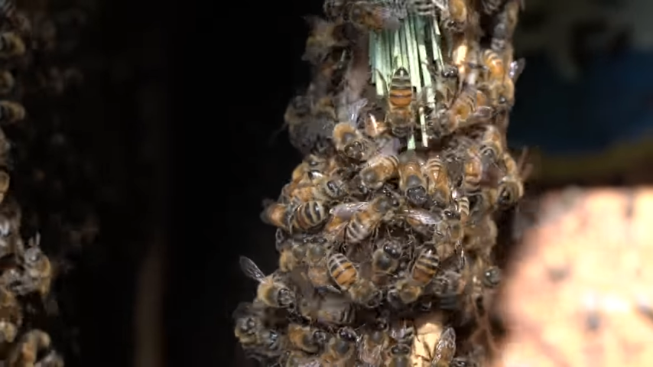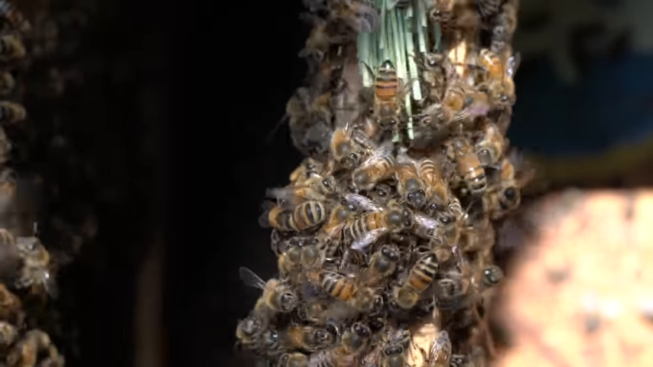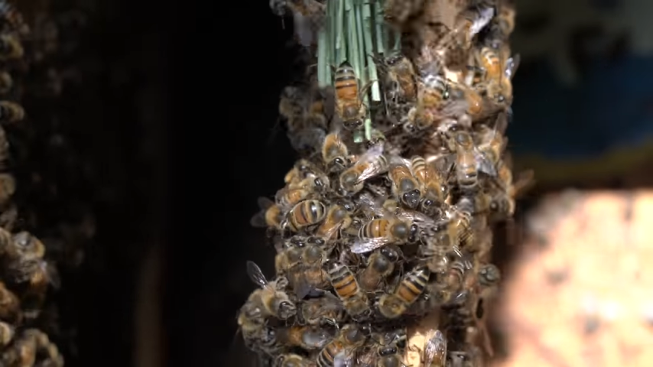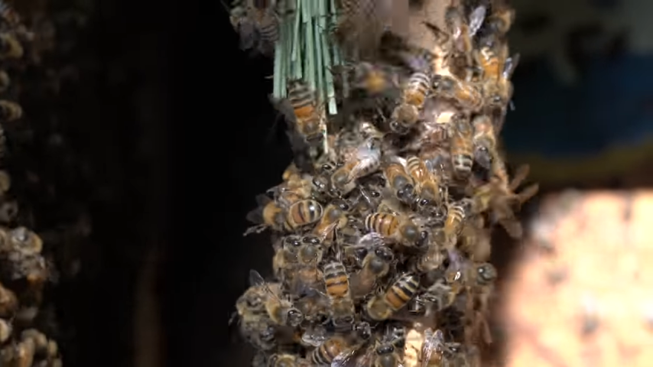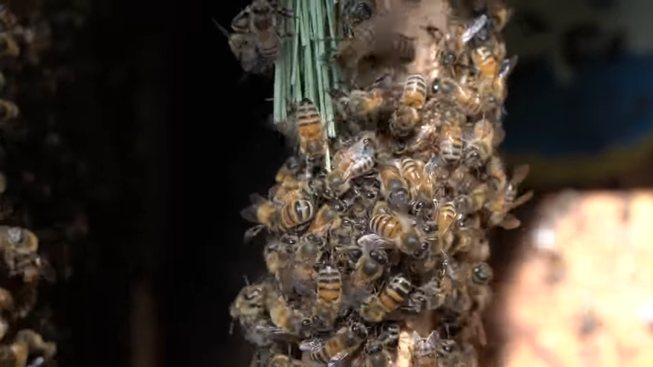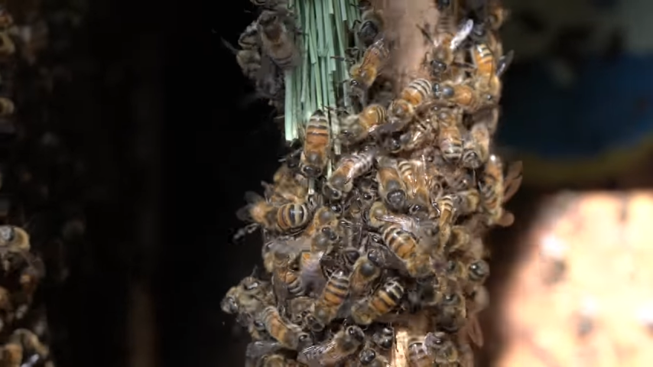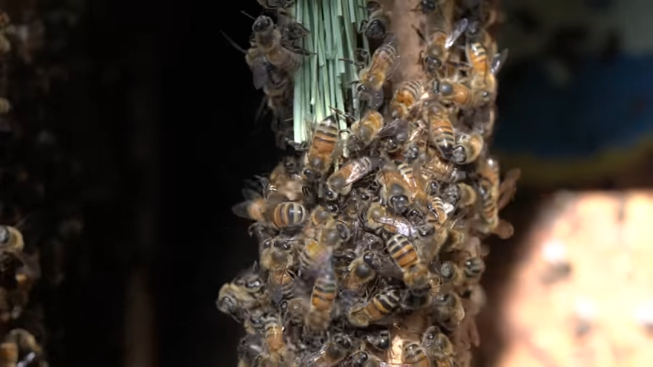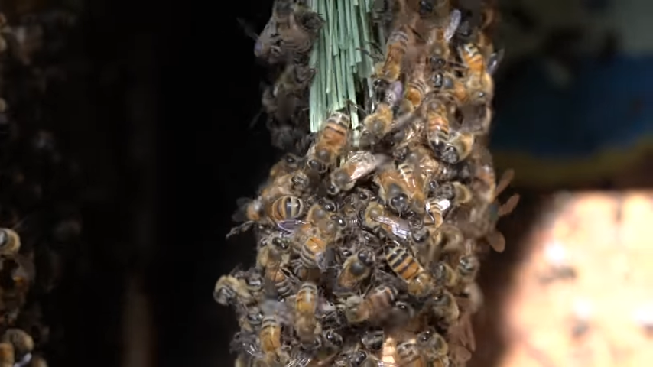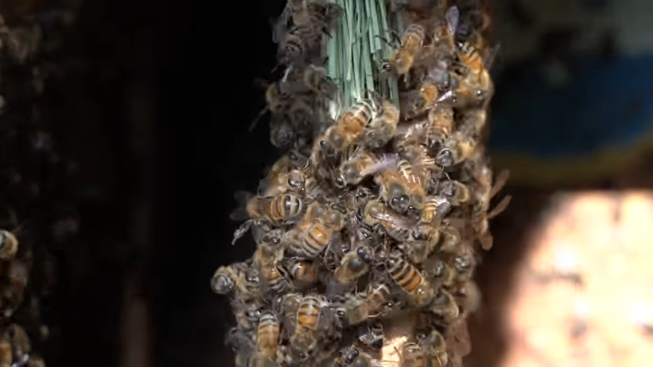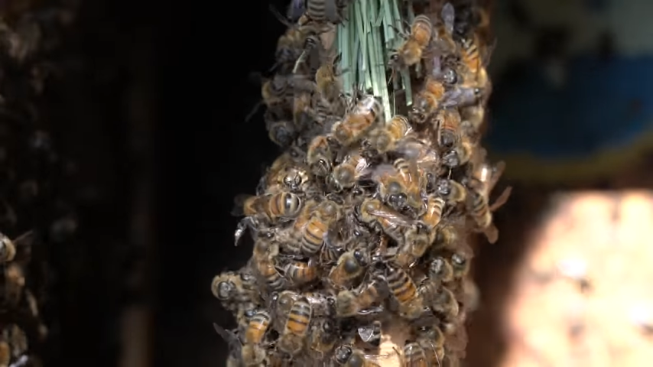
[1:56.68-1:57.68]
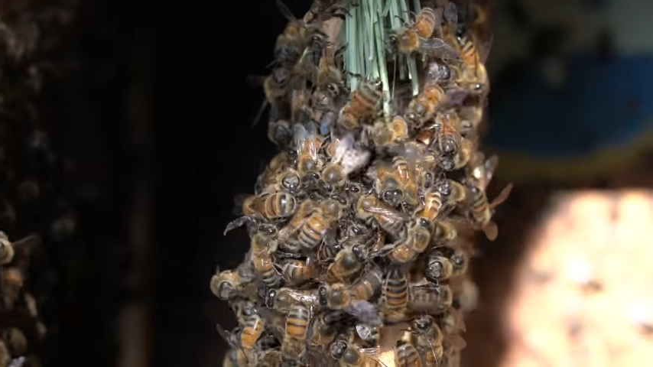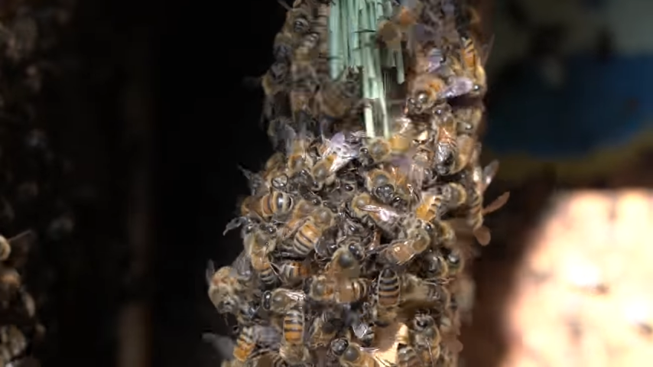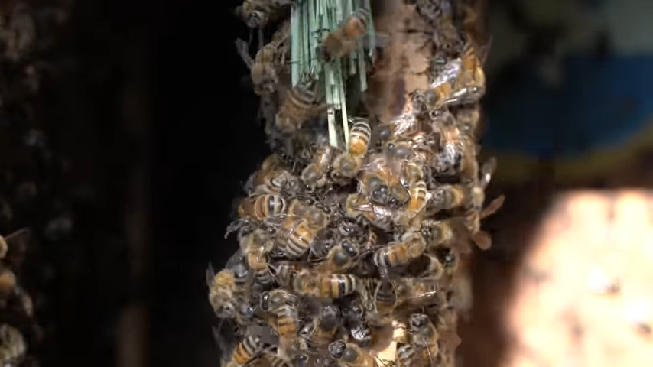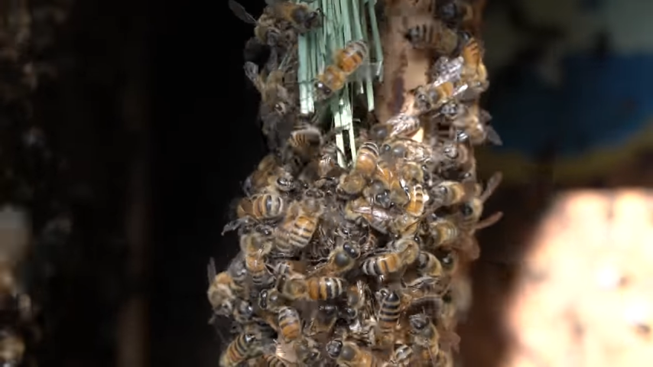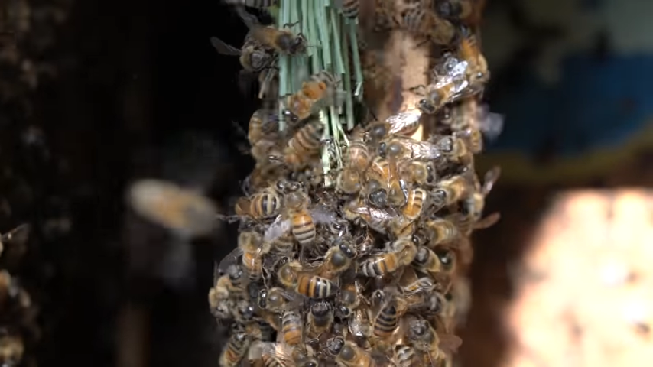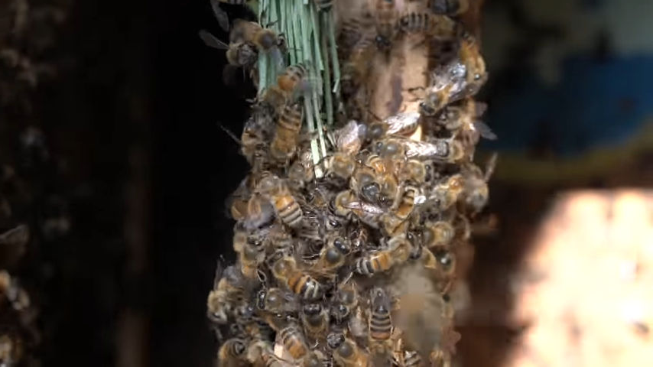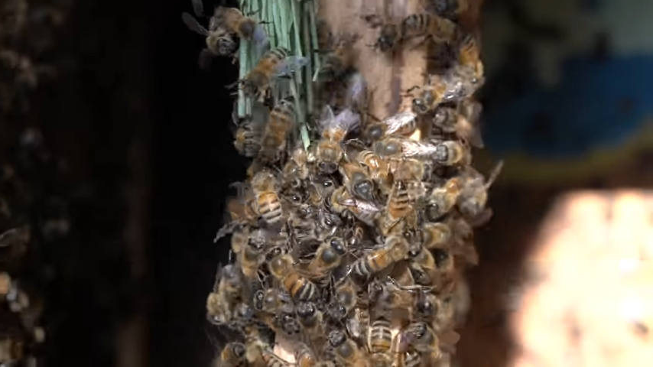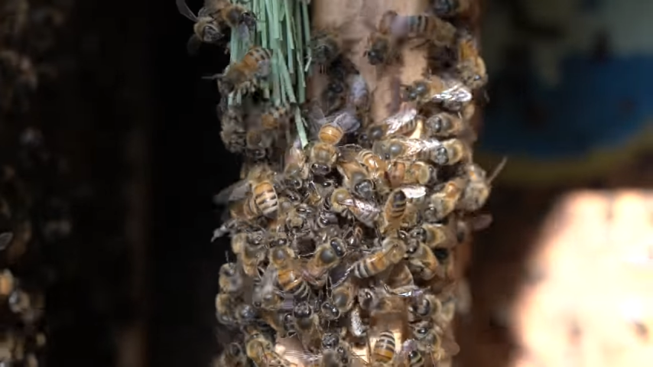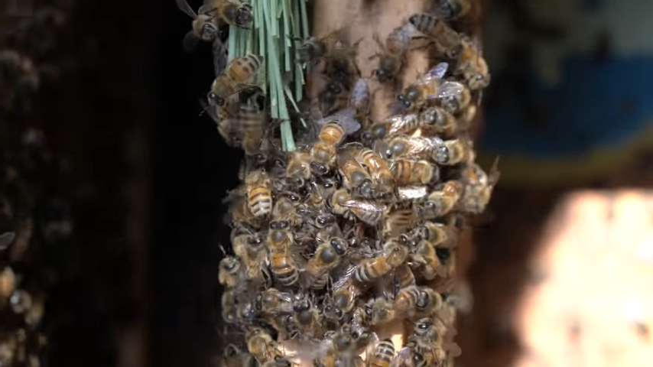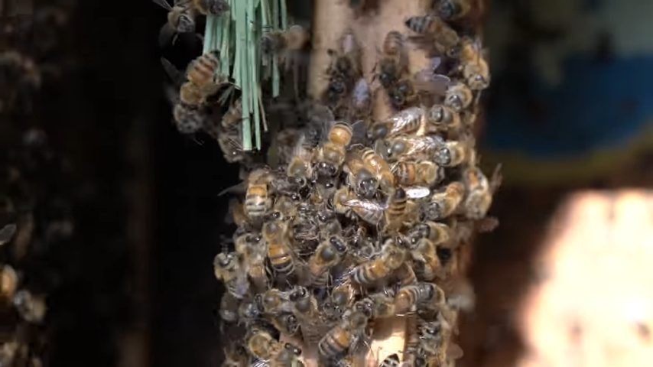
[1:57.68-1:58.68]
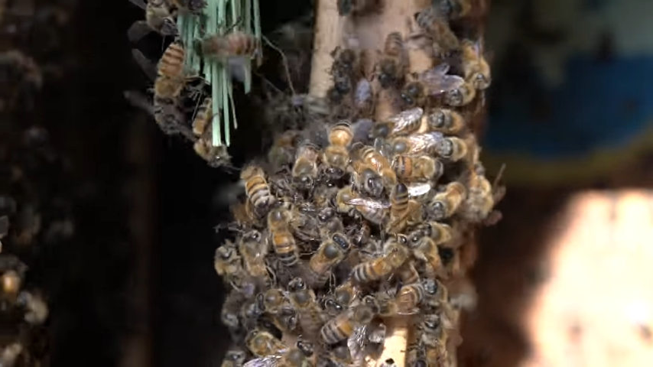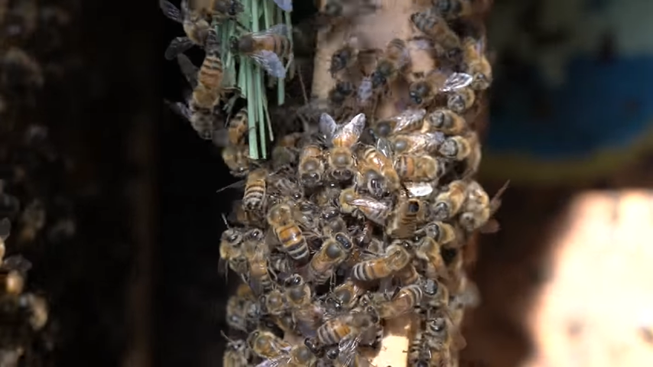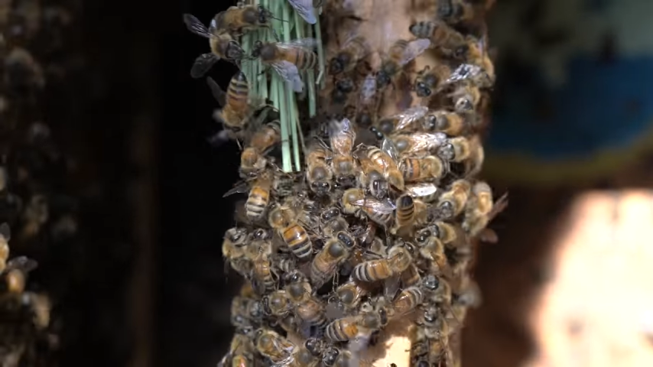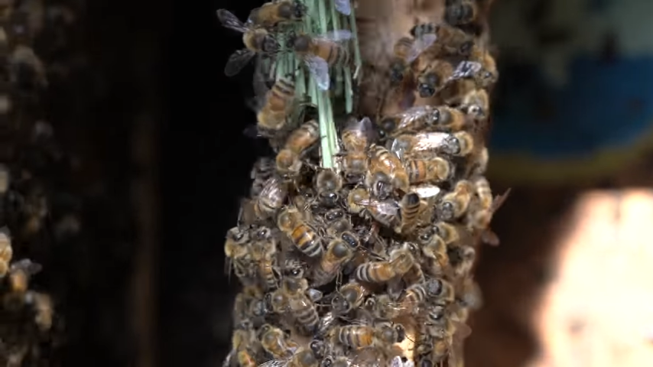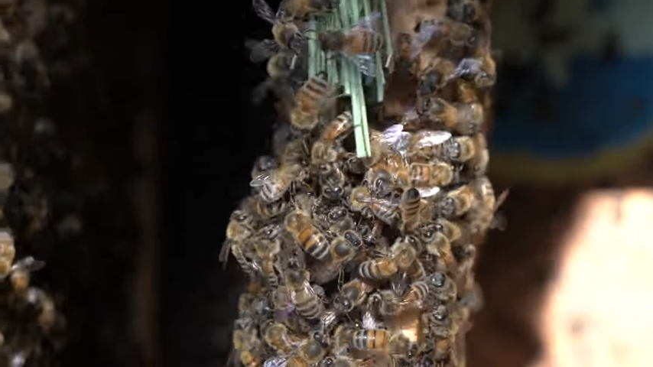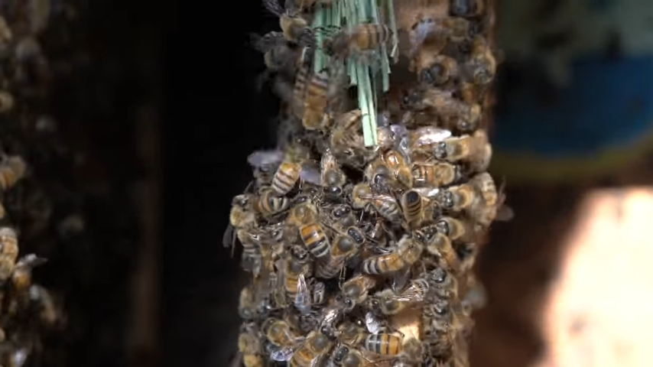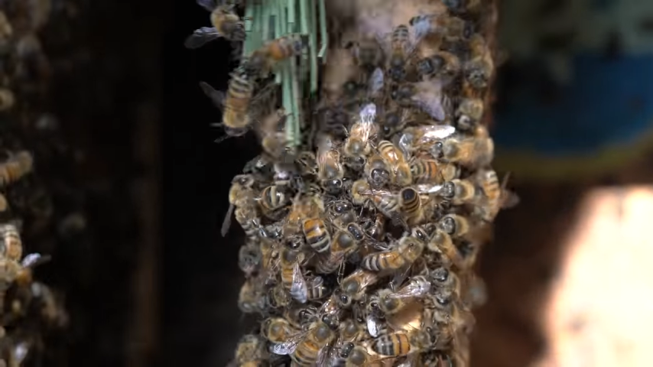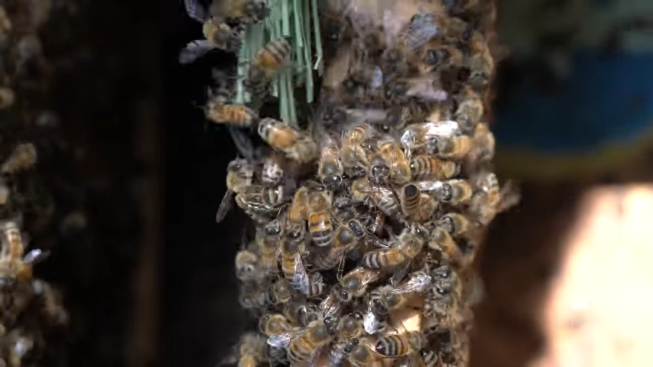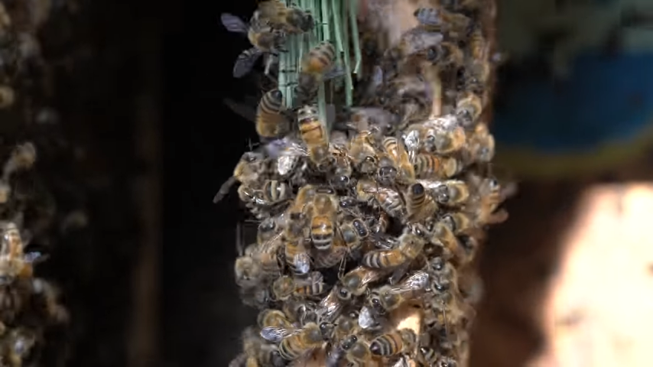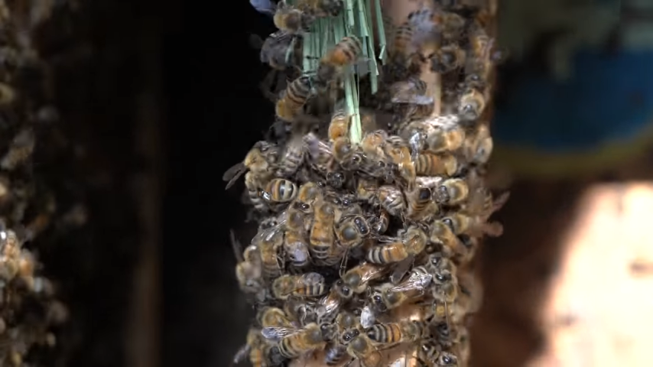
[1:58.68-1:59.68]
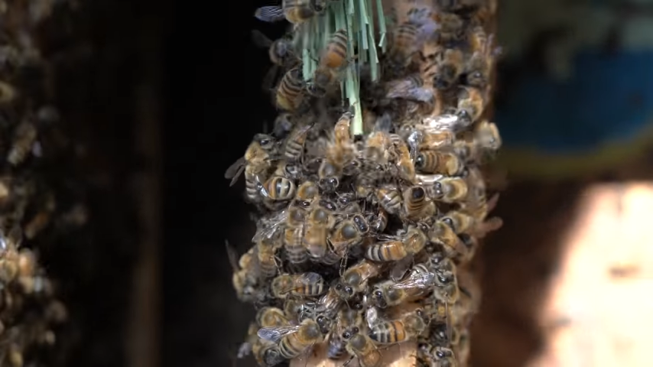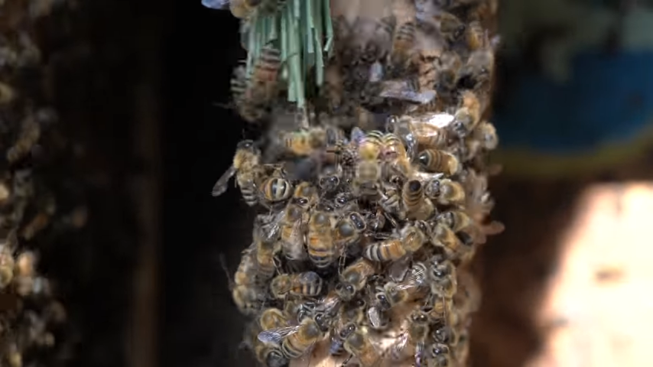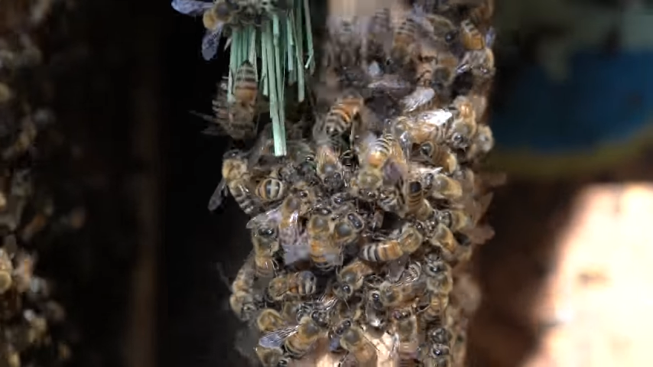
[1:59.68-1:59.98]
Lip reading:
Nobody's mouth can be seen.